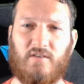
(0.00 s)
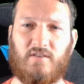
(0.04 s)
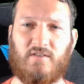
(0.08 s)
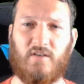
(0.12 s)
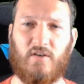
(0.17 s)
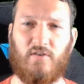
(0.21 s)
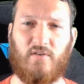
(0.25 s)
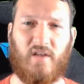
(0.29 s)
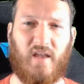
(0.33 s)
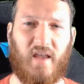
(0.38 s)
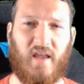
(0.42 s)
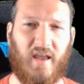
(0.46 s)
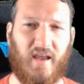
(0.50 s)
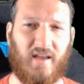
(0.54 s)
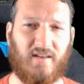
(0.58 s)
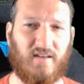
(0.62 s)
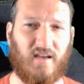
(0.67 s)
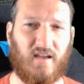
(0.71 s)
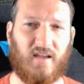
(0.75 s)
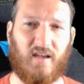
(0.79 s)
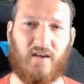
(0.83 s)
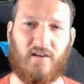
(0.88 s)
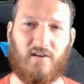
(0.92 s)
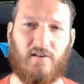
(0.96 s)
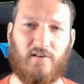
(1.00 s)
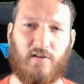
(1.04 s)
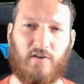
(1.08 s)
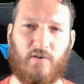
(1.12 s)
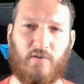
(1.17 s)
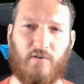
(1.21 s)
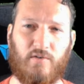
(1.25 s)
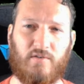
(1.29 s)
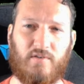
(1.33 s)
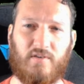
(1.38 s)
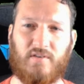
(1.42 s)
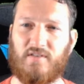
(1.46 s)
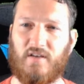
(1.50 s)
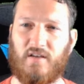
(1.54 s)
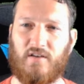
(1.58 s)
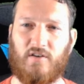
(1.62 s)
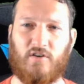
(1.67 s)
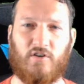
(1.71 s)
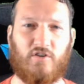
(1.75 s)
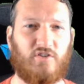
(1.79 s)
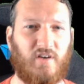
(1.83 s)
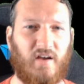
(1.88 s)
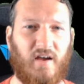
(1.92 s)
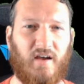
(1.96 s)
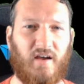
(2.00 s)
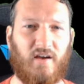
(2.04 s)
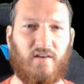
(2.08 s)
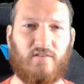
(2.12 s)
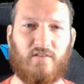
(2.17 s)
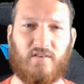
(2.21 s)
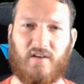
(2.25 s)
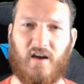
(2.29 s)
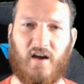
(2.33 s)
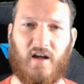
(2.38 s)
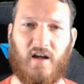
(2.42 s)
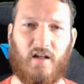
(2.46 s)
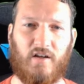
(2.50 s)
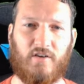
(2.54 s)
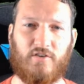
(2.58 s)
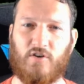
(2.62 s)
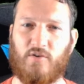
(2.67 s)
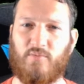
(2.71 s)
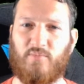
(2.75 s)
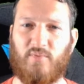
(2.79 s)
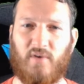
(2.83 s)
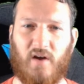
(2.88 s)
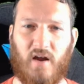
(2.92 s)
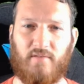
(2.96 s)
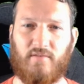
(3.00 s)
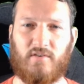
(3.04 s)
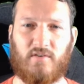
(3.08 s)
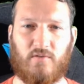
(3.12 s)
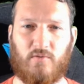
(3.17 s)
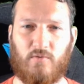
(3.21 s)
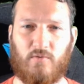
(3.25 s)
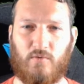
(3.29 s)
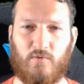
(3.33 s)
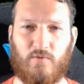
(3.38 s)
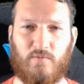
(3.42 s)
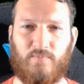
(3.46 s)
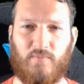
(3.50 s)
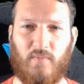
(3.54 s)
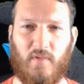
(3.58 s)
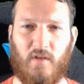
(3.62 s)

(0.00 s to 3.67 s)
so you can't take out a loan to send your child to college or a private school.